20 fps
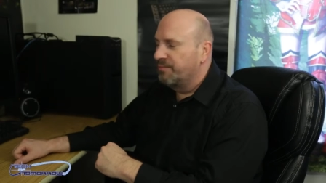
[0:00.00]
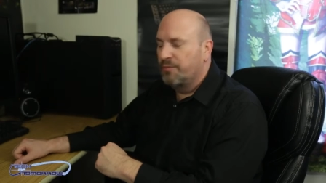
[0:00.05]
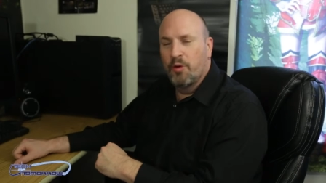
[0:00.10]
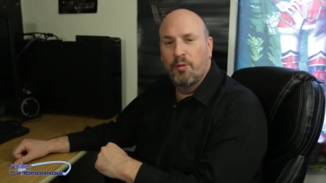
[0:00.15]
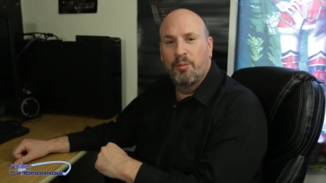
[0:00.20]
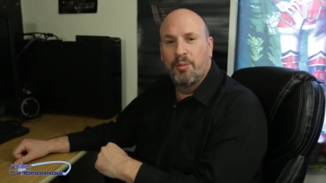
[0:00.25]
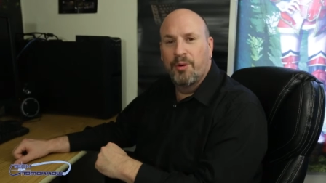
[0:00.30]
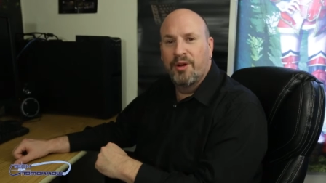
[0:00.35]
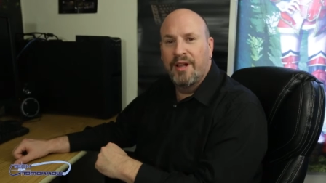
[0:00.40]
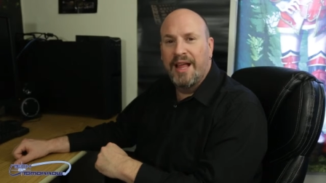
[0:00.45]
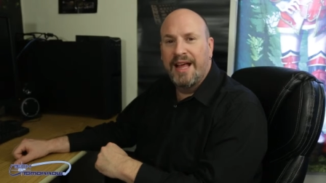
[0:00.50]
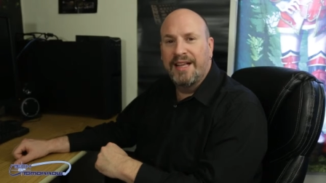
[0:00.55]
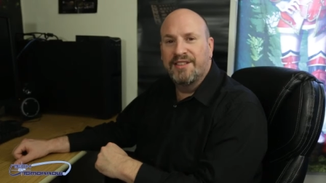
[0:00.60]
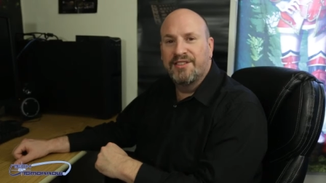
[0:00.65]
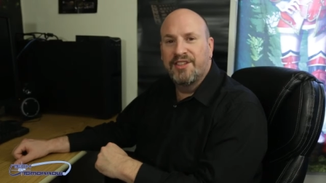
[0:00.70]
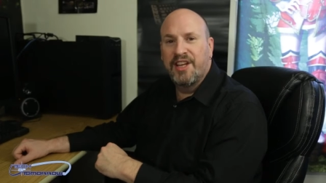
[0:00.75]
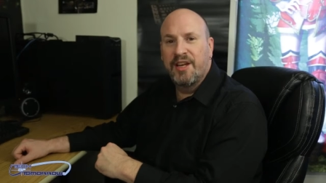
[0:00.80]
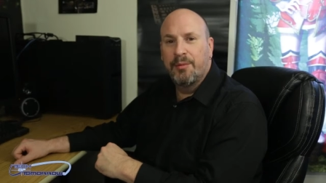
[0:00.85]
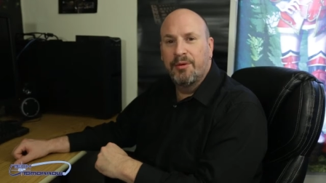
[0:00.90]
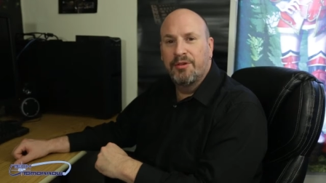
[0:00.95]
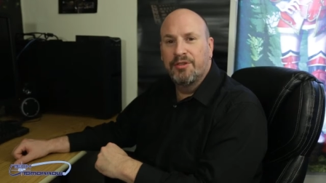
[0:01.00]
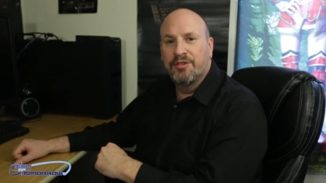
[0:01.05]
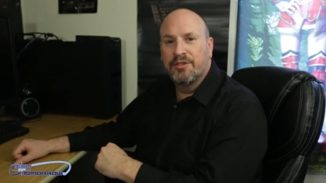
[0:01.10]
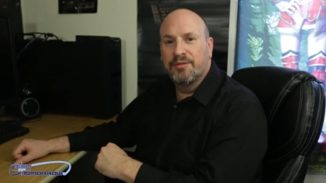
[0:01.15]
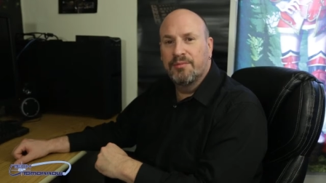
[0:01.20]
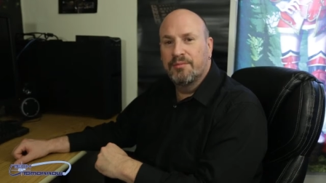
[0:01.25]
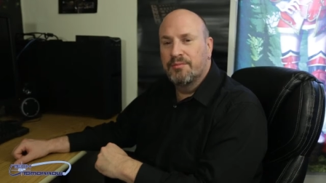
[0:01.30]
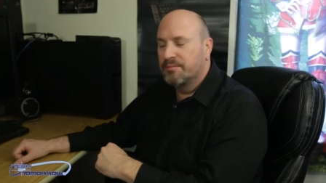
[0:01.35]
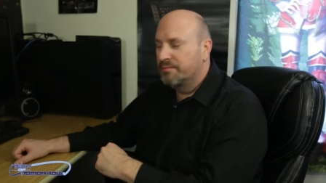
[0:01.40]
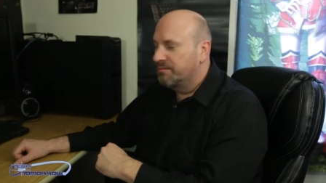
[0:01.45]
no more
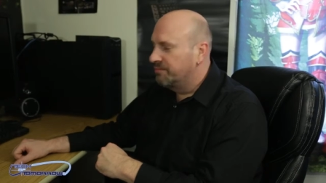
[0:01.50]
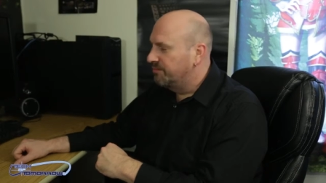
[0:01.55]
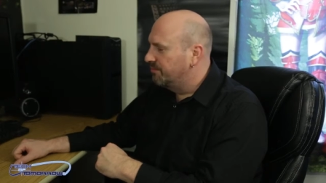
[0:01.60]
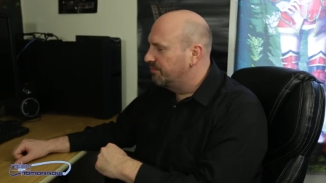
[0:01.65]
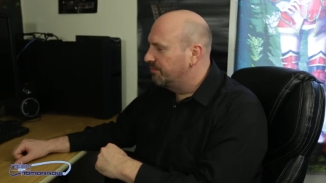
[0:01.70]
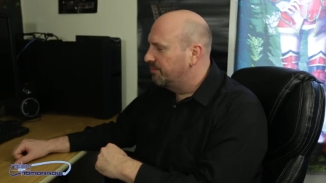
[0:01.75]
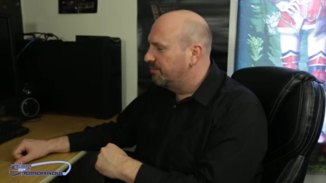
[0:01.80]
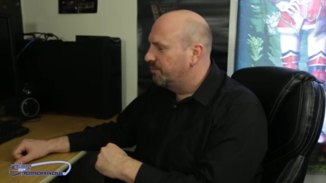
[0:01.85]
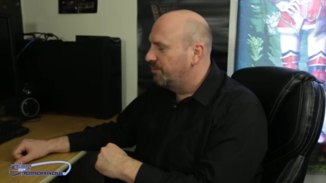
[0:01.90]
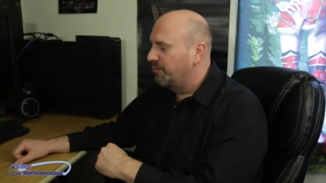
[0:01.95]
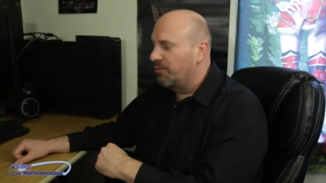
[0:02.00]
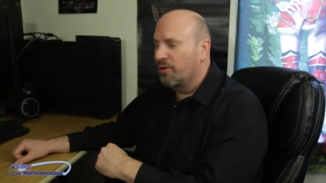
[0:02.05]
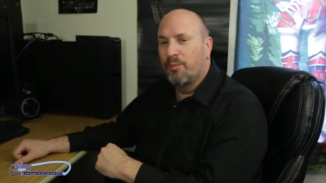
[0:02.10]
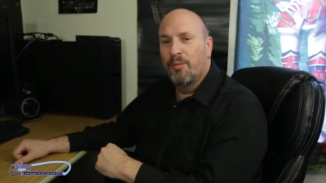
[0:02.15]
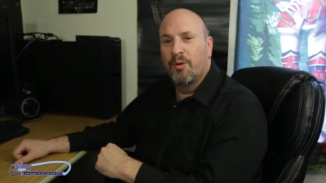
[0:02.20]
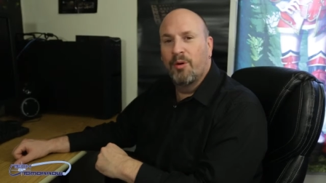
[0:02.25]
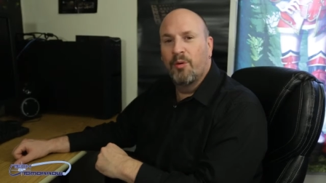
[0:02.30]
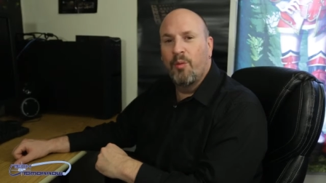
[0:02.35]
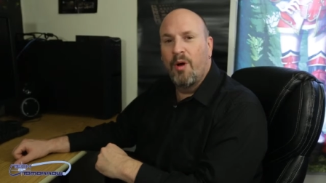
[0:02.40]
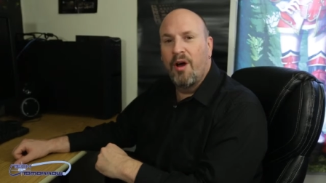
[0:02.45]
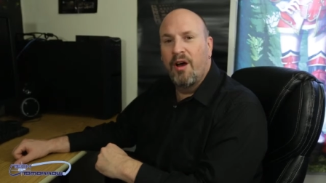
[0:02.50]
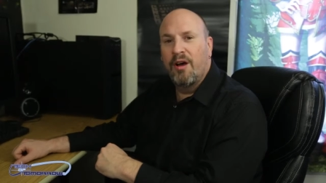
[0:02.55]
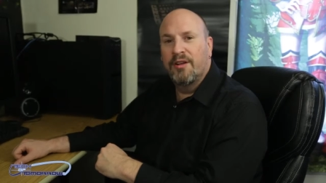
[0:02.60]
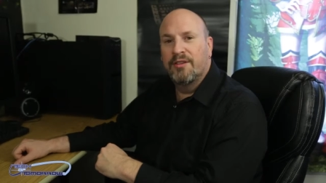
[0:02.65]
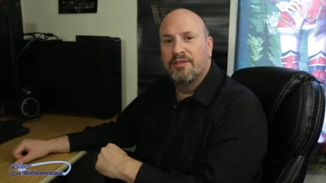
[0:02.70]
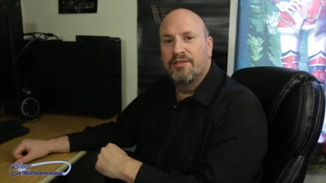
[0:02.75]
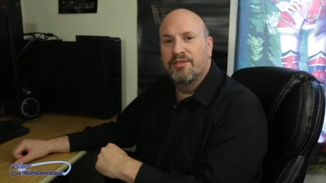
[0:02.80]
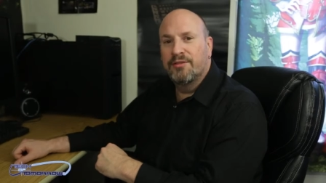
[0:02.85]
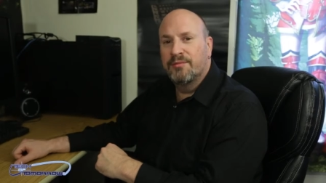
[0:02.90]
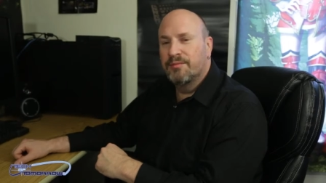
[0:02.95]
lightsabers, no more
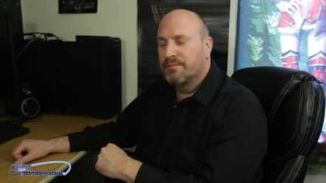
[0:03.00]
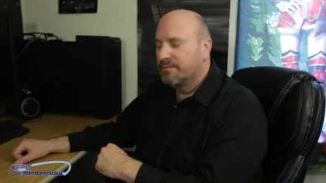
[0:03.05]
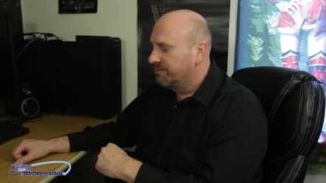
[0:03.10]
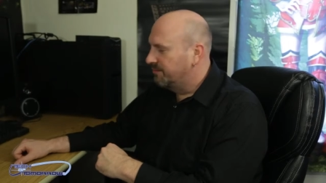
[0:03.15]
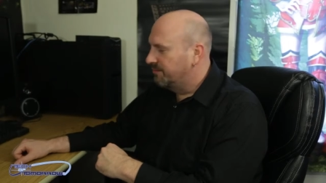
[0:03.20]
wands.